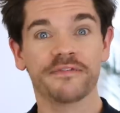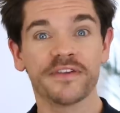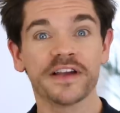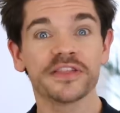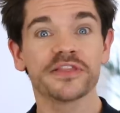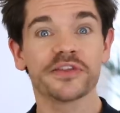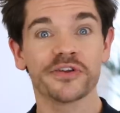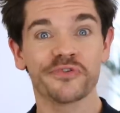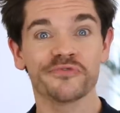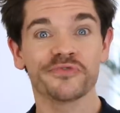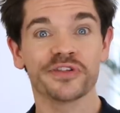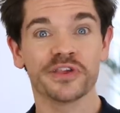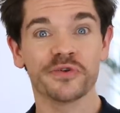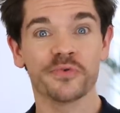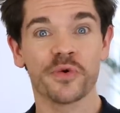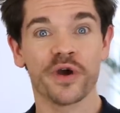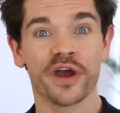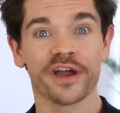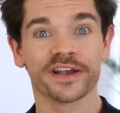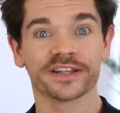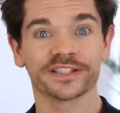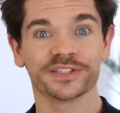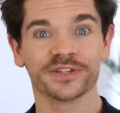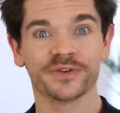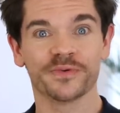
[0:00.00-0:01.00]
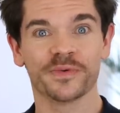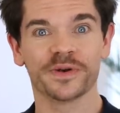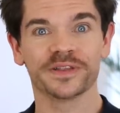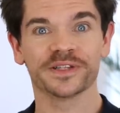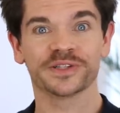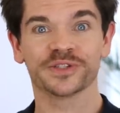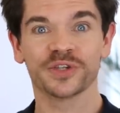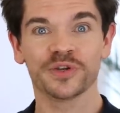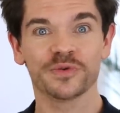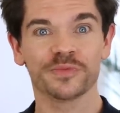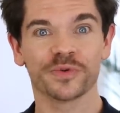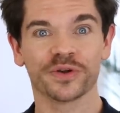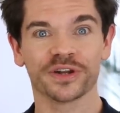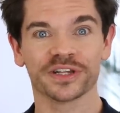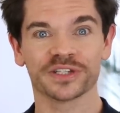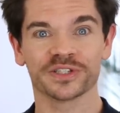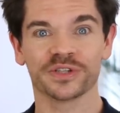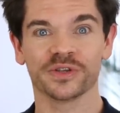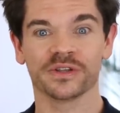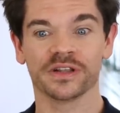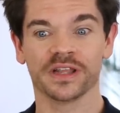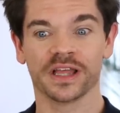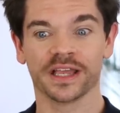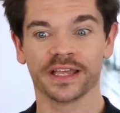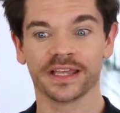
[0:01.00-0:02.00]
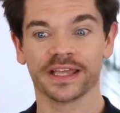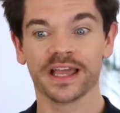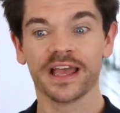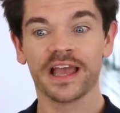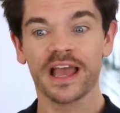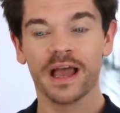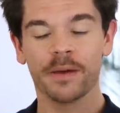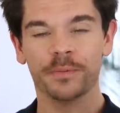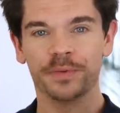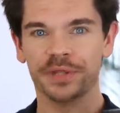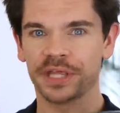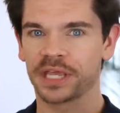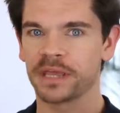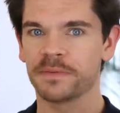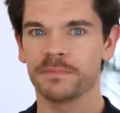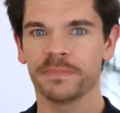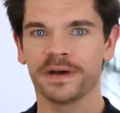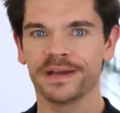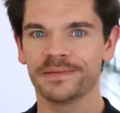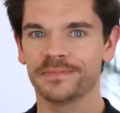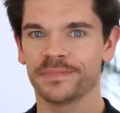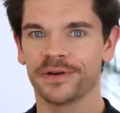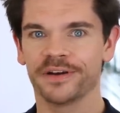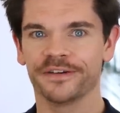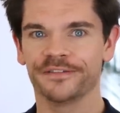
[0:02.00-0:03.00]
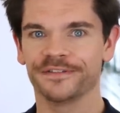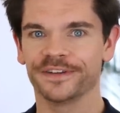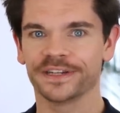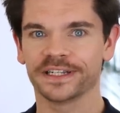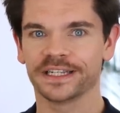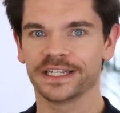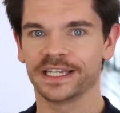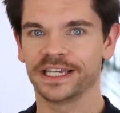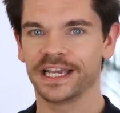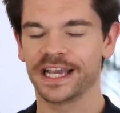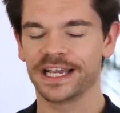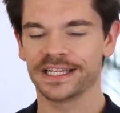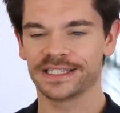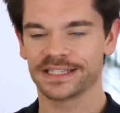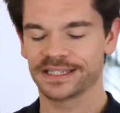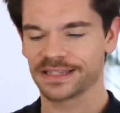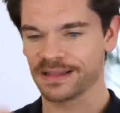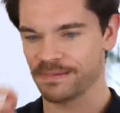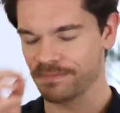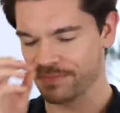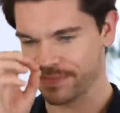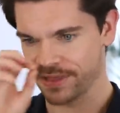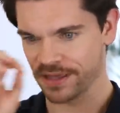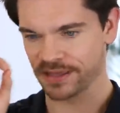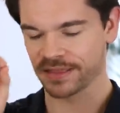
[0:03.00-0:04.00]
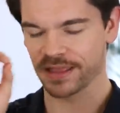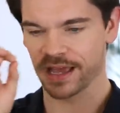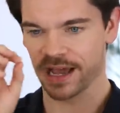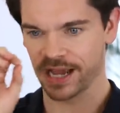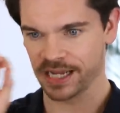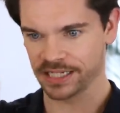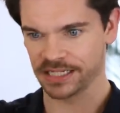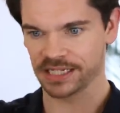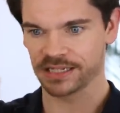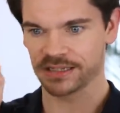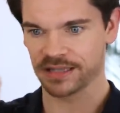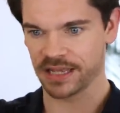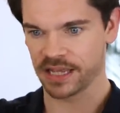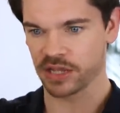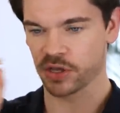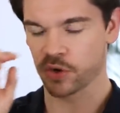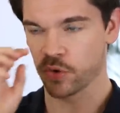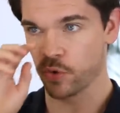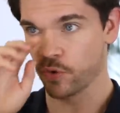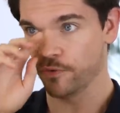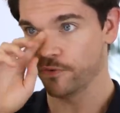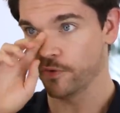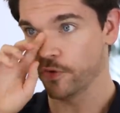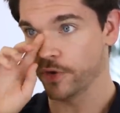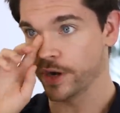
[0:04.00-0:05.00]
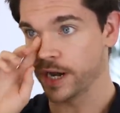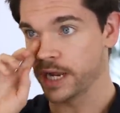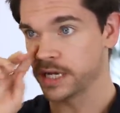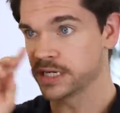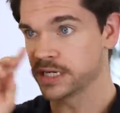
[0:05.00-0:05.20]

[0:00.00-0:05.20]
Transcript: find that it really works. You know, when there's two products that you like and when they combine perfectly, it's something that I just think, go for